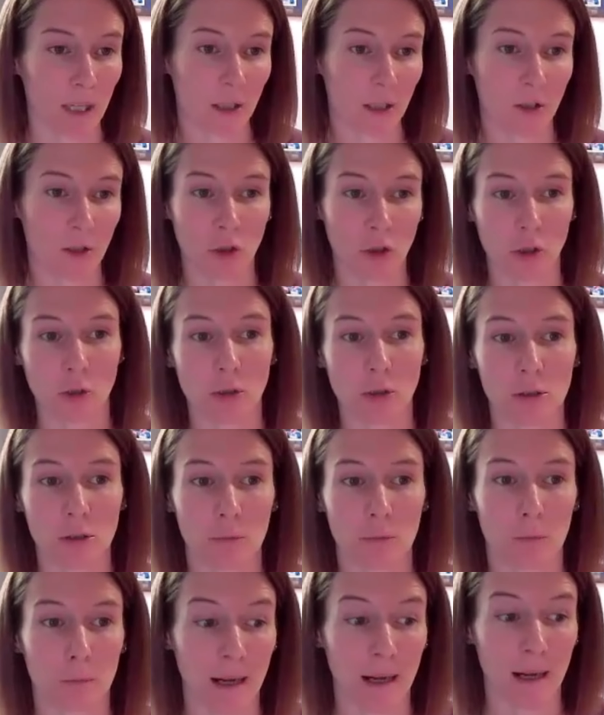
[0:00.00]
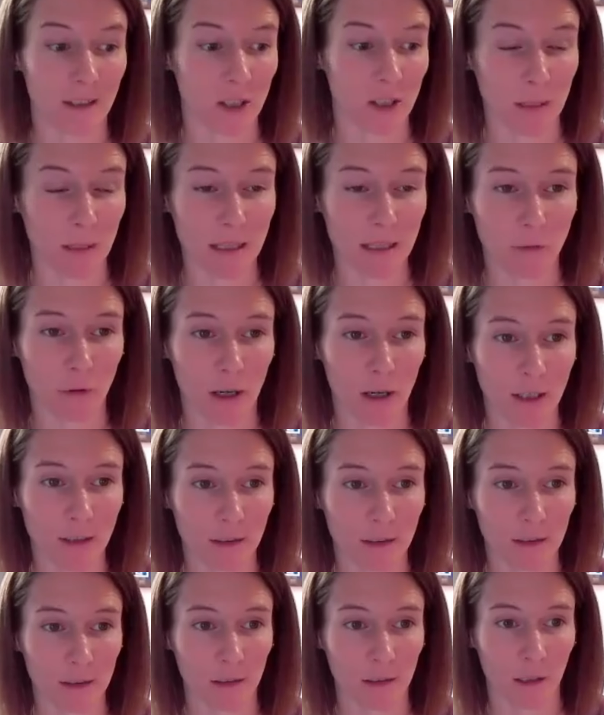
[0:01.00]
are we going to do max speed
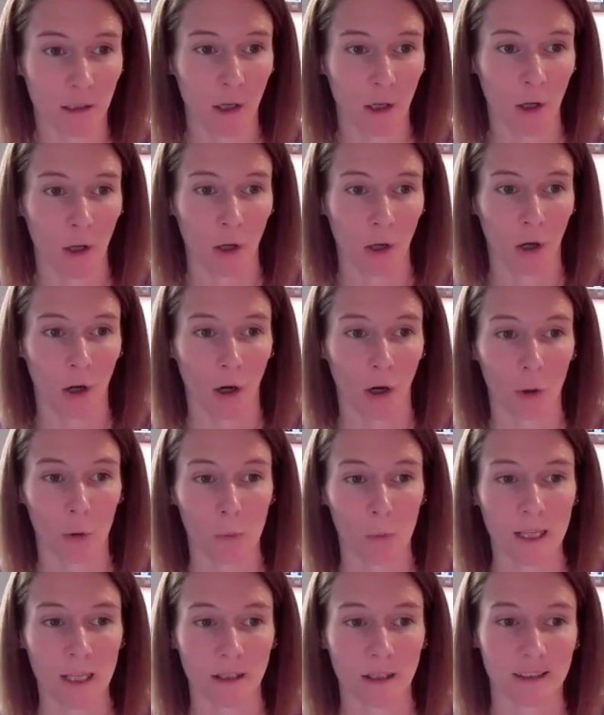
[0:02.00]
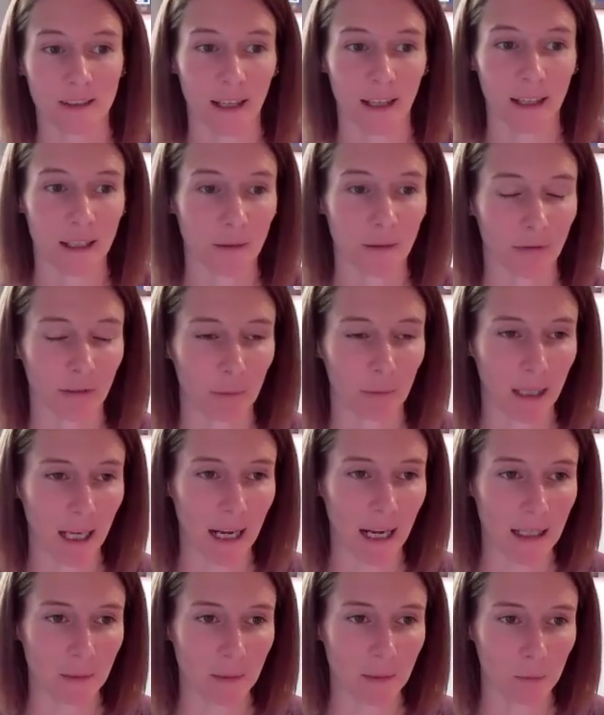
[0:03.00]
runs? Or are we going to take it from
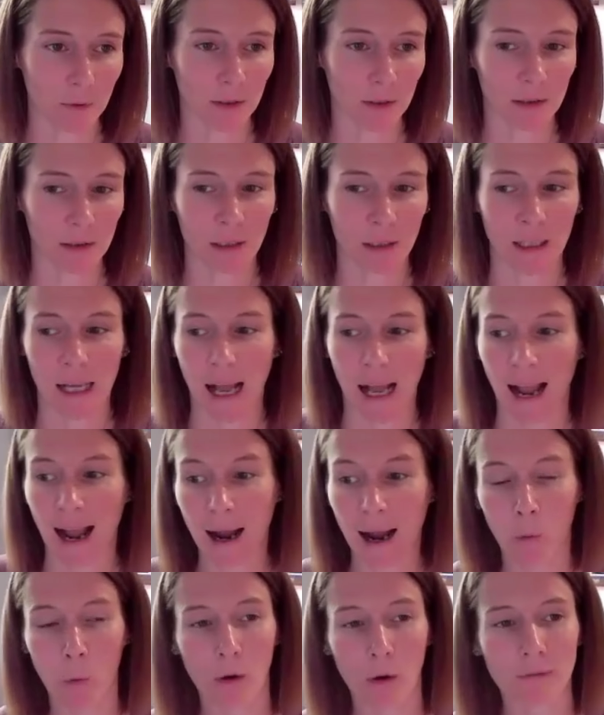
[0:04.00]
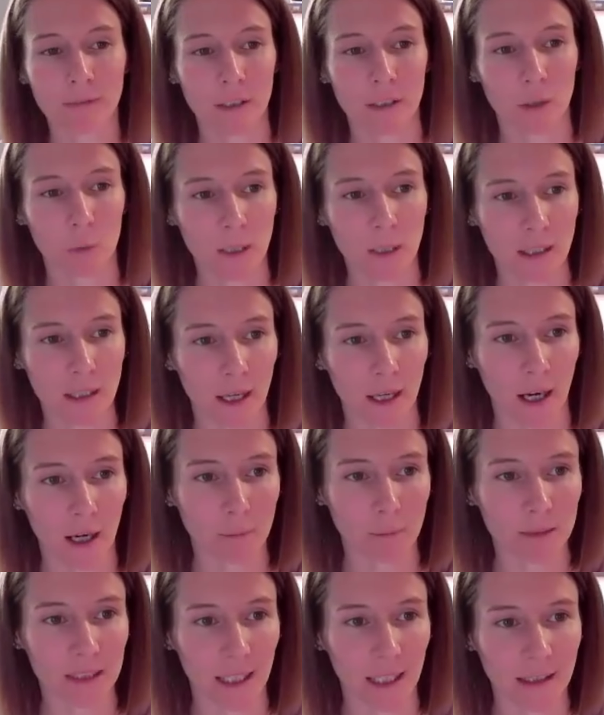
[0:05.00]
games? How often are we going to
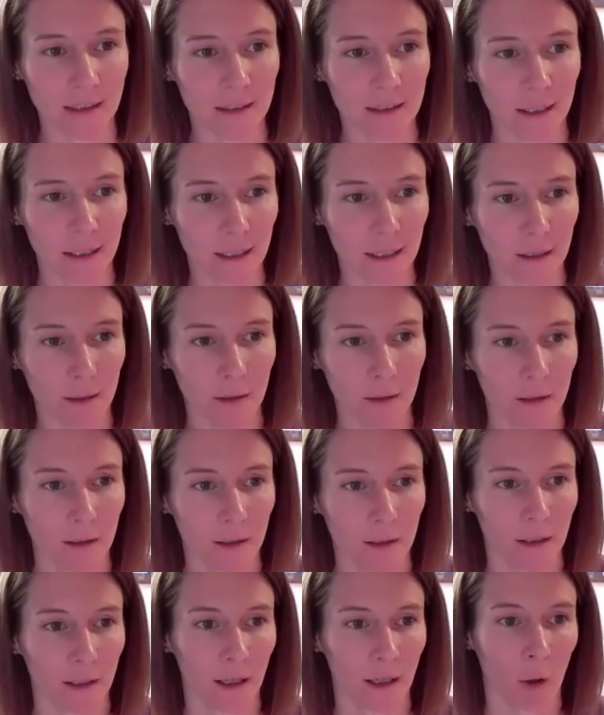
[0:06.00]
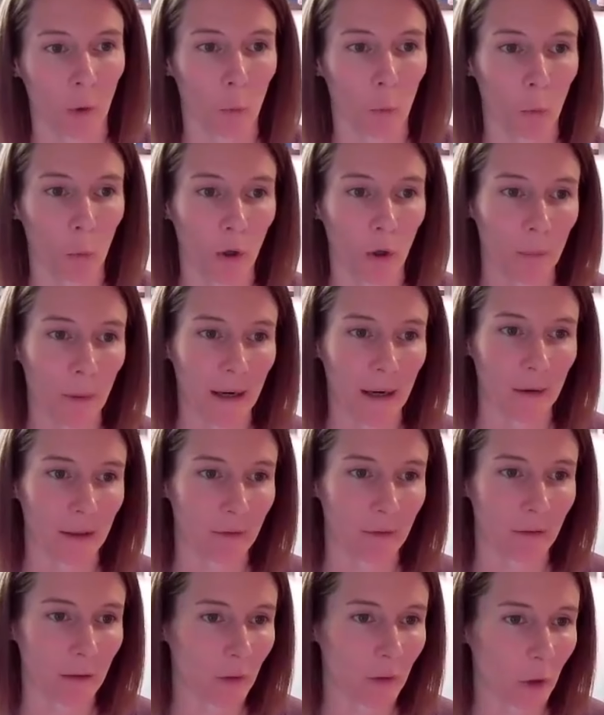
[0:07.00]
update it? What about
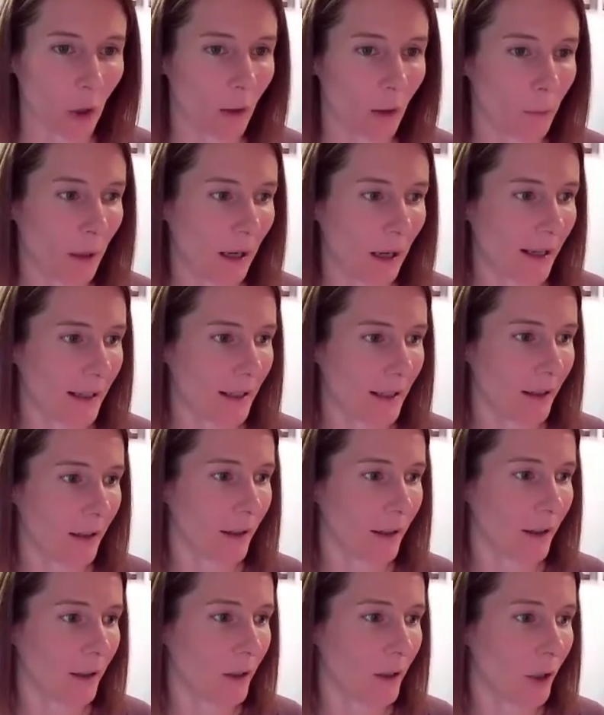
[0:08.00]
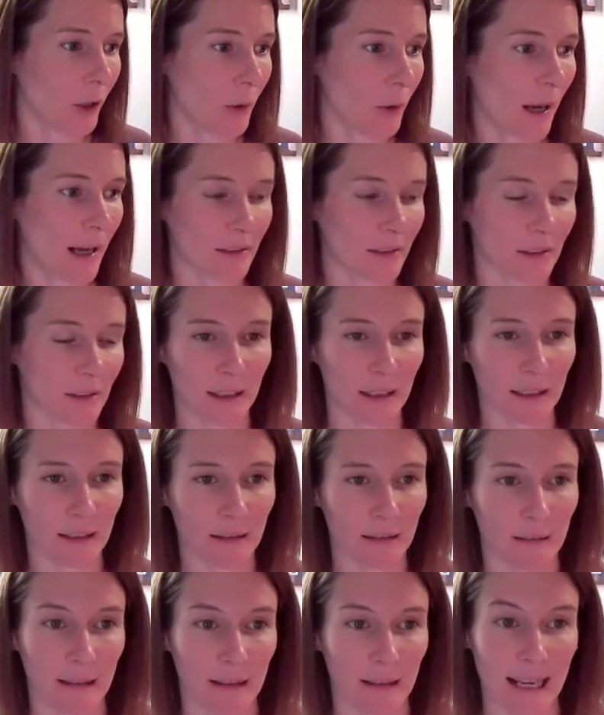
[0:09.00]
if you've got a player who hasn't
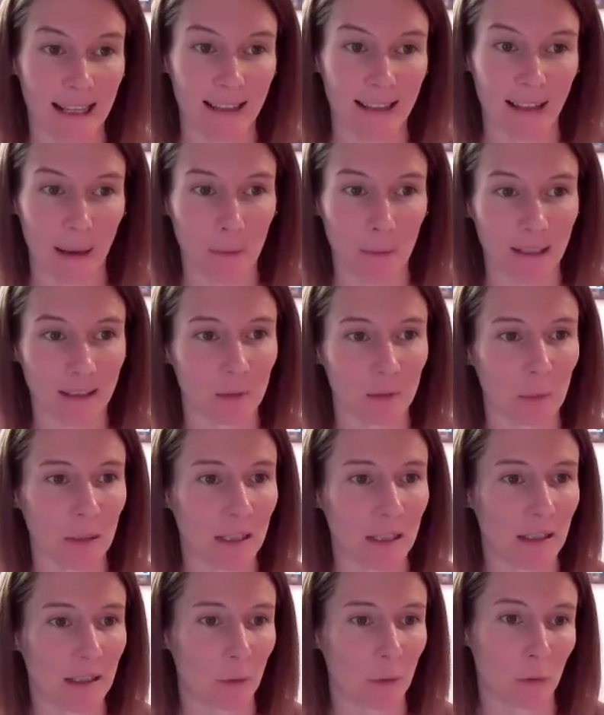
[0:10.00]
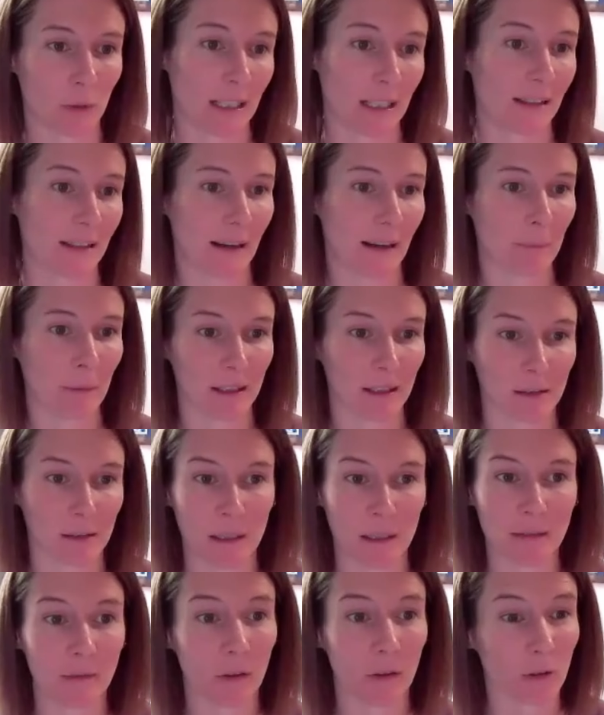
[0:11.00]
hit that max speed or near that max
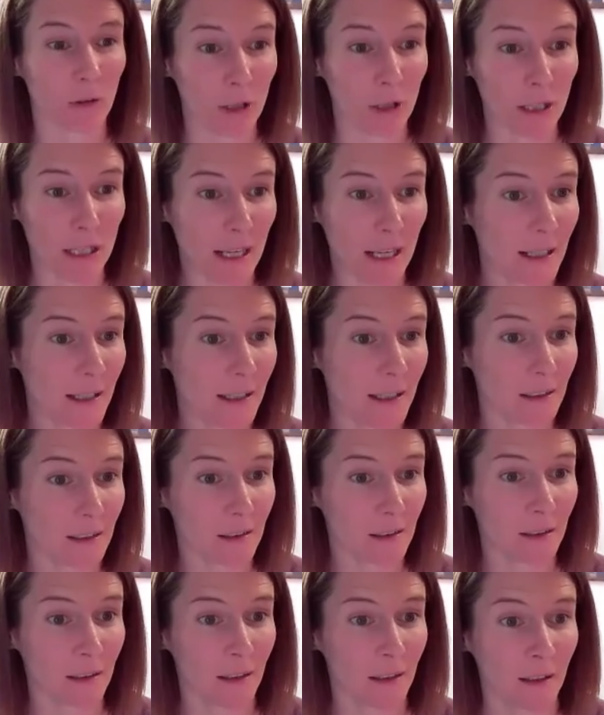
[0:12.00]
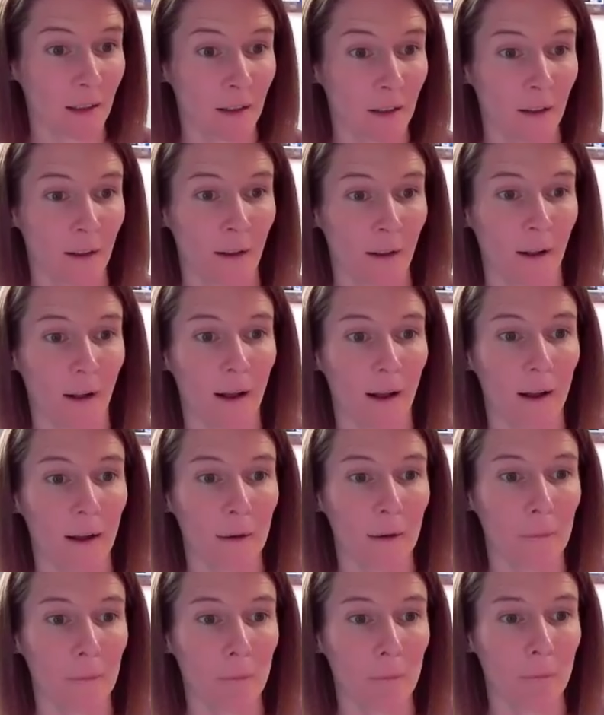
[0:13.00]
speed for 3 years?
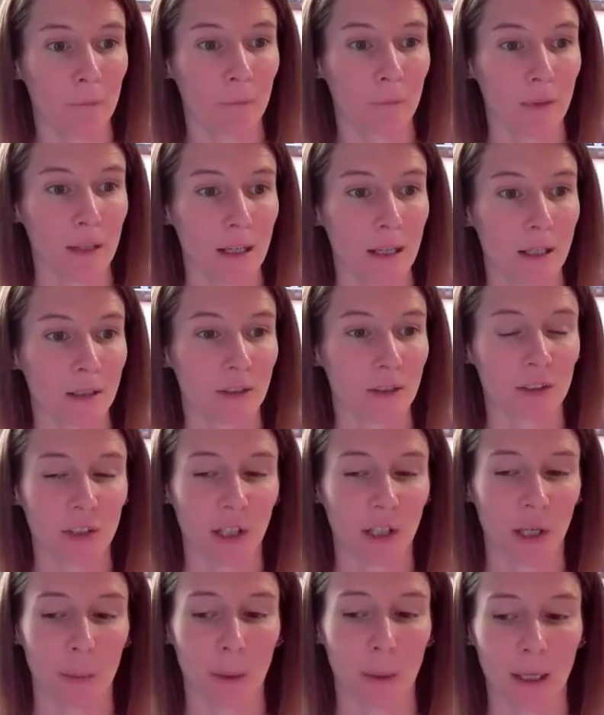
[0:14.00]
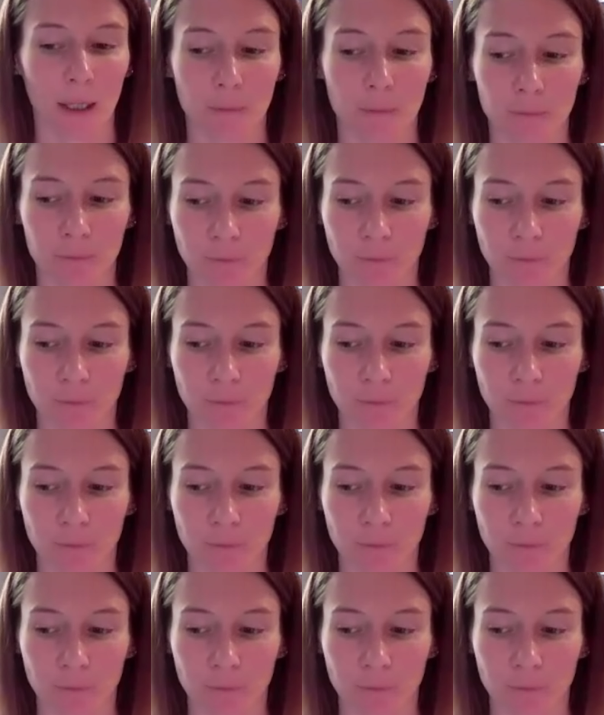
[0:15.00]
Um, so